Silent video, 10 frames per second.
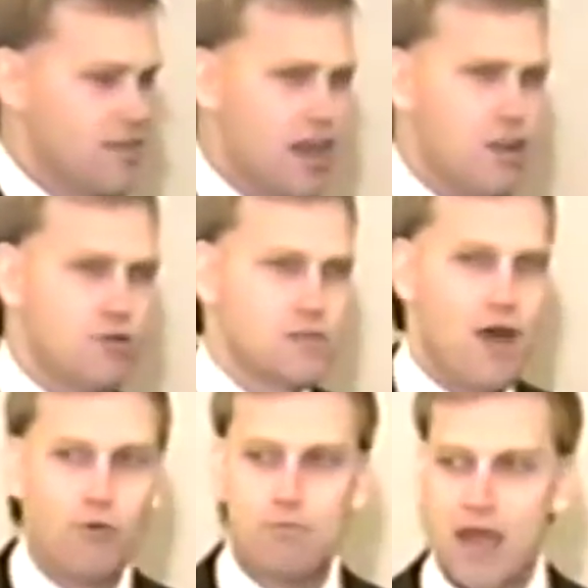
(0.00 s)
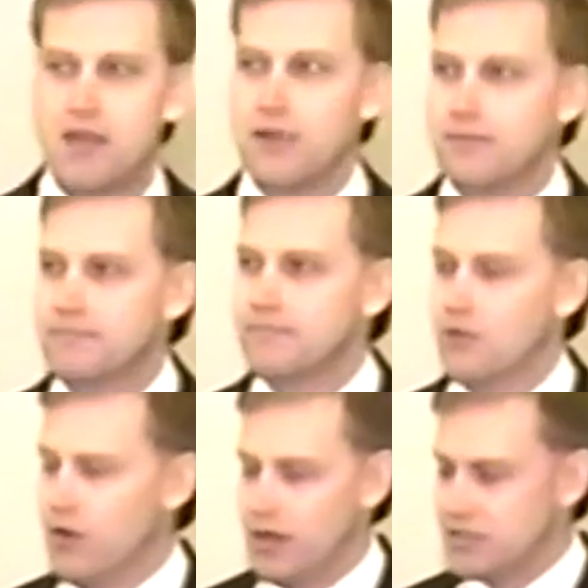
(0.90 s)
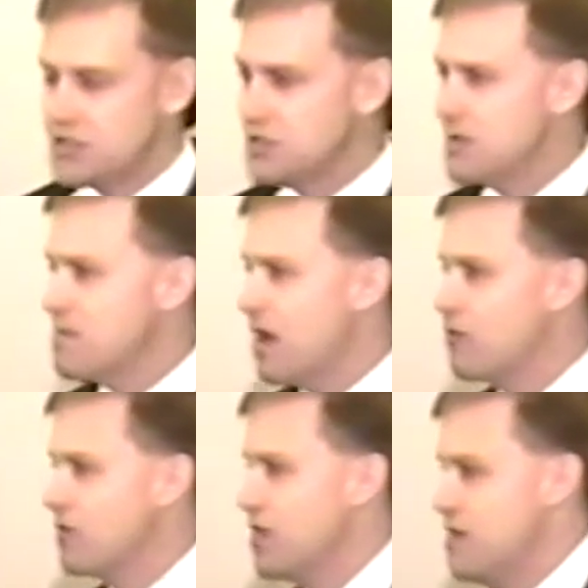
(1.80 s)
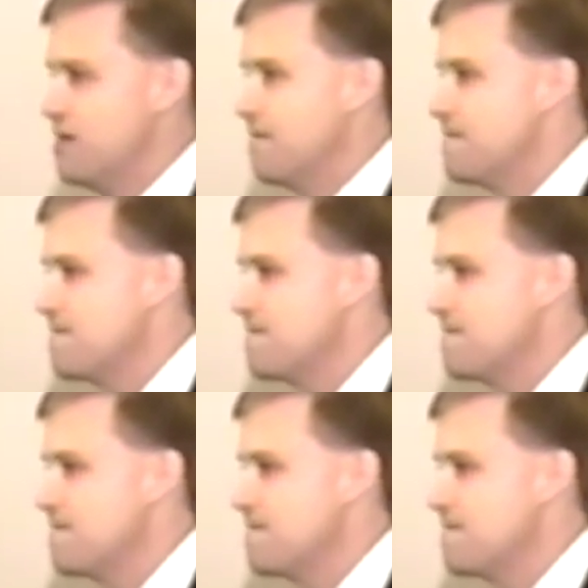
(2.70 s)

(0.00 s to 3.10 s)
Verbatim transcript: Then there was Mount Baker, or uh, excuse me, Mount Rainier.